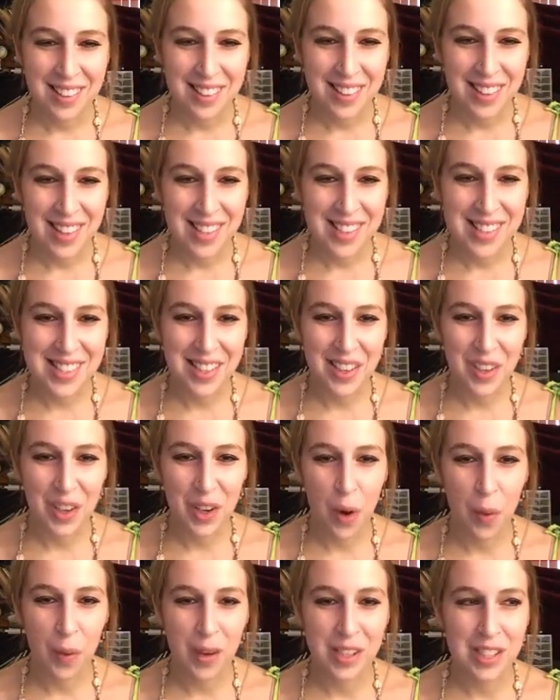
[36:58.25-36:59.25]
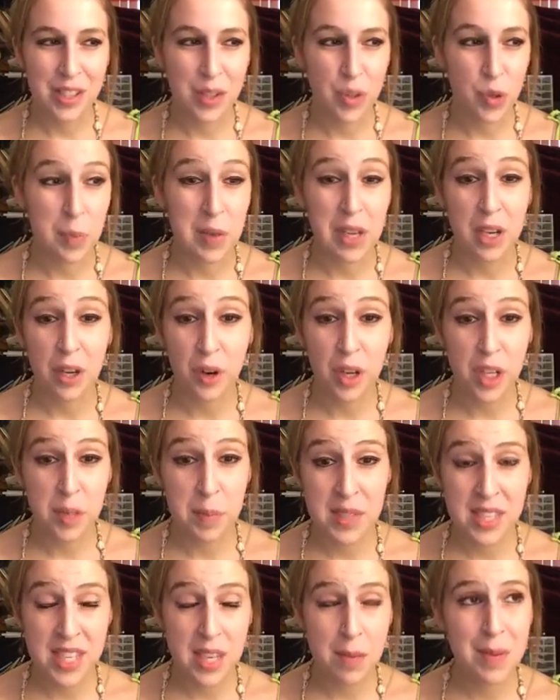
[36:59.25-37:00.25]
that's going to be a
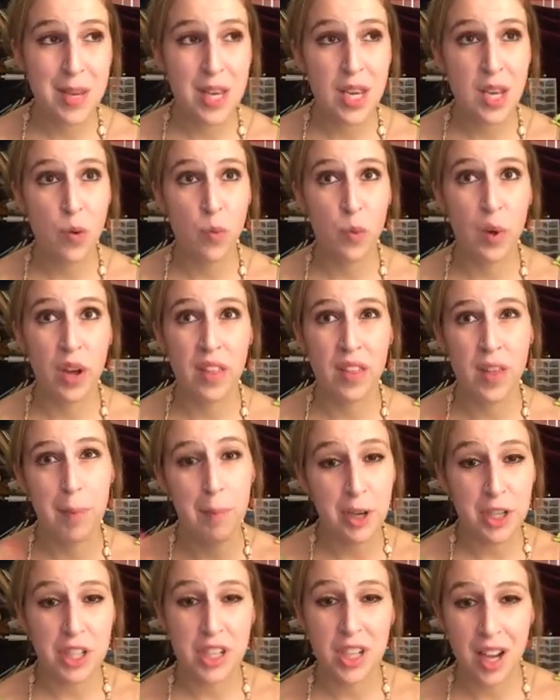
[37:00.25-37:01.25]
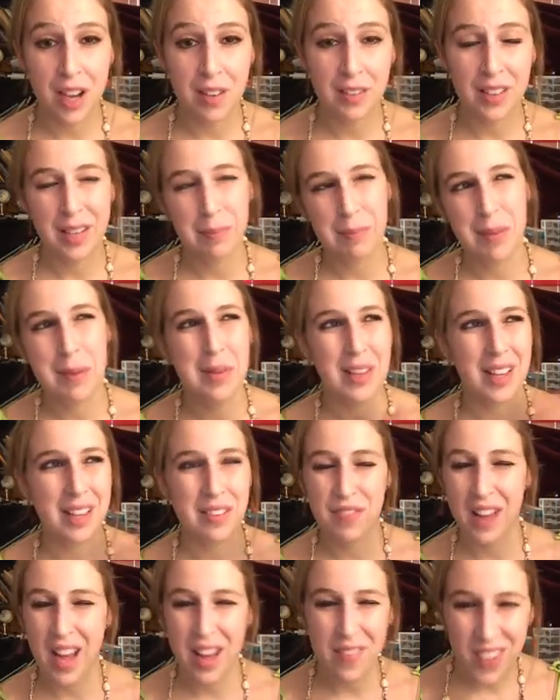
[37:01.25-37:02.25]
Christmas EP with a bunch of maybe
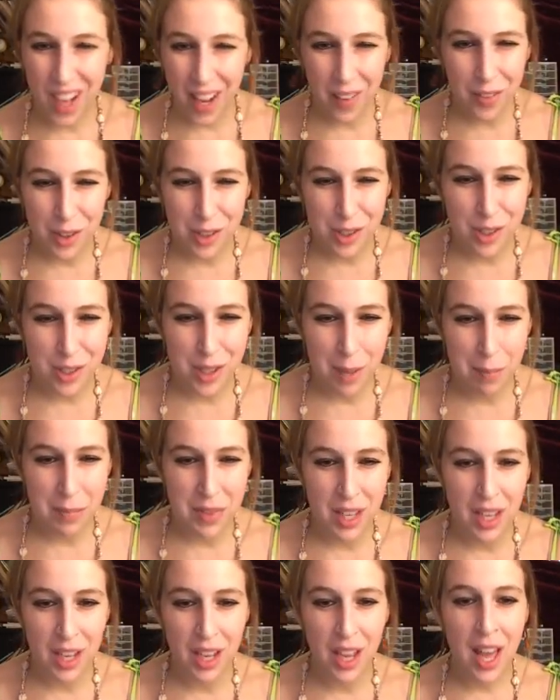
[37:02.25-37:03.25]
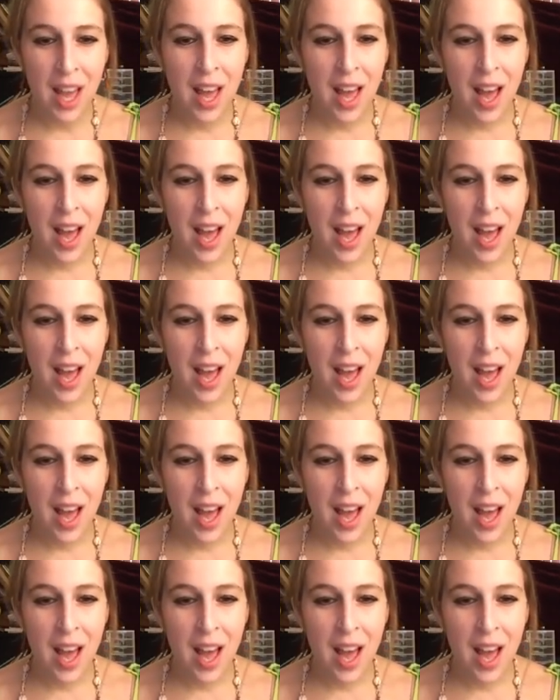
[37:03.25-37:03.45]
5 covers or something,